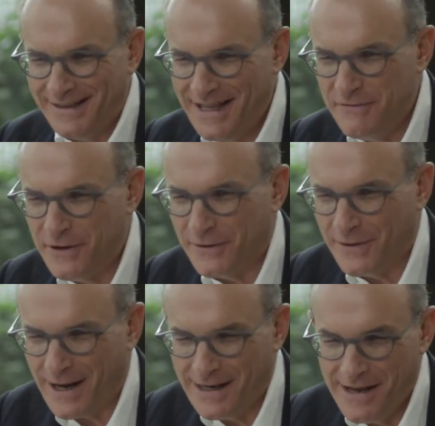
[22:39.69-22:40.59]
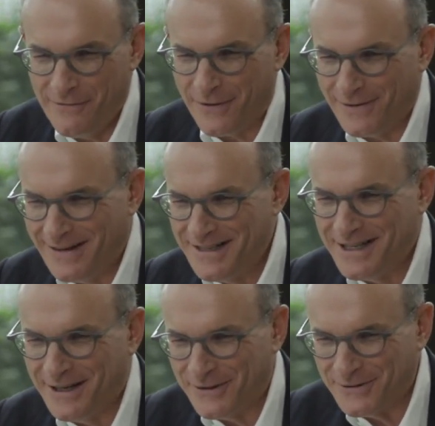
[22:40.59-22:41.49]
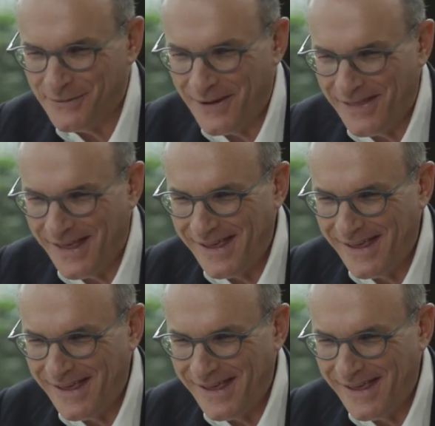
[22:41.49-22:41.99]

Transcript: leave our listeners with?